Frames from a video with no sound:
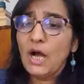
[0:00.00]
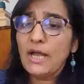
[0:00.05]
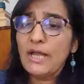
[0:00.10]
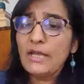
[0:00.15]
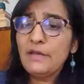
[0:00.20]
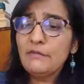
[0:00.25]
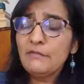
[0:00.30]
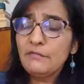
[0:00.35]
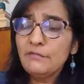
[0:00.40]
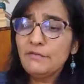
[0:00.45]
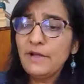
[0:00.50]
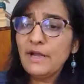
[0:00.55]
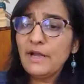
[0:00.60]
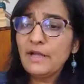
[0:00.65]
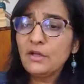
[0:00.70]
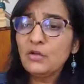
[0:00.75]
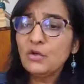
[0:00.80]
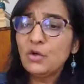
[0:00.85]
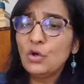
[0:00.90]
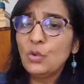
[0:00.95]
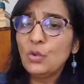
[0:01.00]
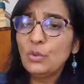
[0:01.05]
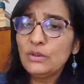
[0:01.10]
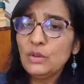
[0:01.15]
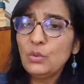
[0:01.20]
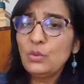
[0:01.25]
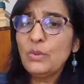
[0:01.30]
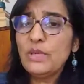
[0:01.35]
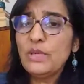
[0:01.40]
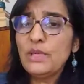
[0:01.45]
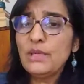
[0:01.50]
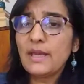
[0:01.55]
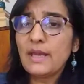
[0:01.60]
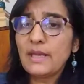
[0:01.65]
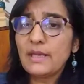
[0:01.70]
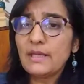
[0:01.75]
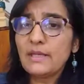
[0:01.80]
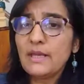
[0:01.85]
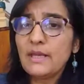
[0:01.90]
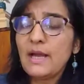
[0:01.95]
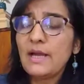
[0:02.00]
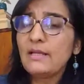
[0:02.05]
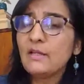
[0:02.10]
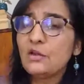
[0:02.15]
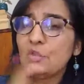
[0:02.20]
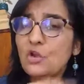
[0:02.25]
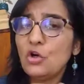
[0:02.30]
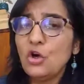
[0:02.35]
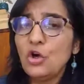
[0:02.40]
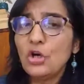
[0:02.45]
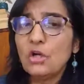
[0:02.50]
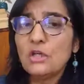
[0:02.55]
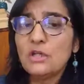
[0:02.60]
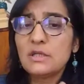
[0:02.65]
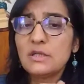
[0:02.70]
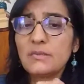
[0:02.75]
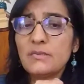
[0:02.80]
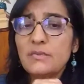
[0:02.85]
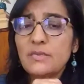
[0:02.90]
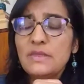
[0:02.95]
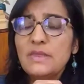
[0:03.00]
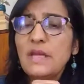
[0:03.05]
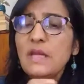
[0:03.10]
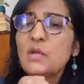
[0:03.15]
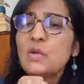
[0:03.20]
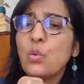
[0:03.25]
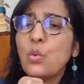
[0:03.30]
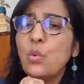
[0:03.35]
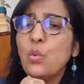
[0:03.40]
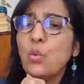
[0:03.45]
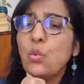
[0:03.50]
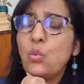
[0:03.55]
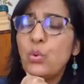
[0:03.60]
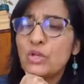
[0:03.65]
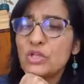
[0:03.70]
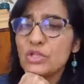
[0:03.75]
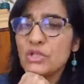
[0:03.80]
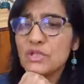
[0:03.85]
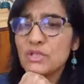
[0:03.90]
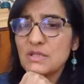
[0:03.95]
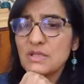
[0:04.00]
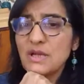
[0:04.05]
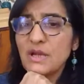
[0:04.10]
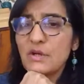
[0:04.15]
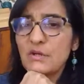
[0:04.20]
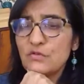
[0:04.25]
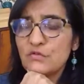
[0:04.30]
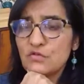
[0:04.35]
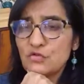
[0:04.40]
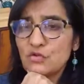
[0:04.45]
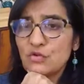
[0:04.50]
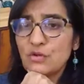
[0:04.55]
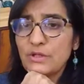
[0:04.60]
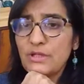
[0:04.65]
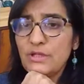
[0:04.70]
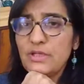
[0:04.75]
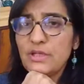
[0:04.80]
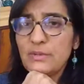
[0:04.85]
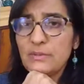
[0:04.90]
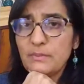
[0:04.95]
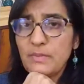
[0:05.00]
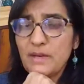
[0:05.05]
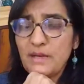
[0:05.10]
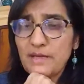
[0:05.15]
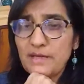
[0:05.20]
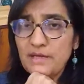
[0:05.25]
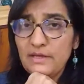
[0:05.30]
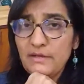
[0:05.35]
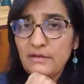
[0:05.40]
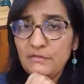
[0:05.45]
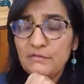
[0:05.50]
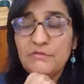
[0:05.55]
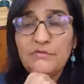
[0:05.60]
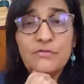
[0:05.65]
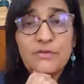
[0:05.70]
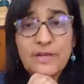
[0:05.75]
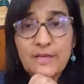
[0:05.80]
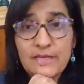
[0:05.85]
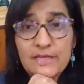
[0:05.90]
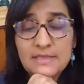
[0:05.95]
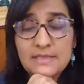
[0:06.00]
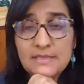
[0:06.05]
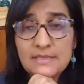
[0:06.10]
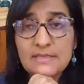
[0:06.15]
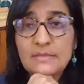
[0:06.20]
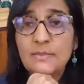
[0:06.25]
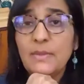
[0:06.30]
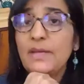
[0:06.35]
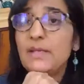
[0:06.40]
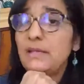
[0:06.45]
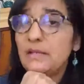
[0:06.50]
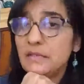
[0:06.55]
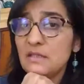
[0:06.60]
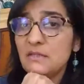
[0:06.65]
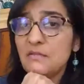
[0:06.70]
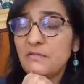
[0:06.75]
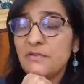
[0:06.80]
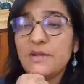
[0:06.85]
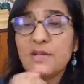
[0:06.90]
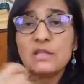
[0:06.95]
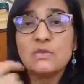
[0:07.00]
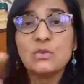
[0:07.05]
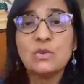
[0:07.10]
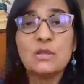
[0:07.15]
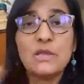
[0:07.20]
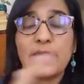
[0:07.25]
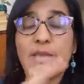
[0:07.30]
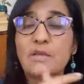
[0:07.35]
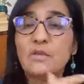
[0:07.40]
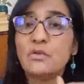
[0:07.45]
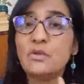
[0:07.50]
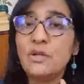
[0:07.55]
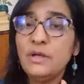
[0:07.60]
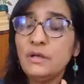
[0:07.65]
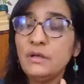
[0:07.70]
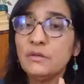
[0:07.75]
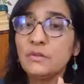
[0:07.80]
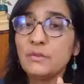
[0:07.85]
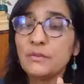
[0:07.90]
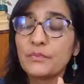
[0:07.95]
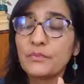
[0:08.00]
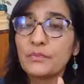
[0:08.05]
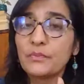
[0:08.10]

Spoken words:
In fact, over the weekend, I thought that which is the kind of story that my friends, my little friends would like to hear.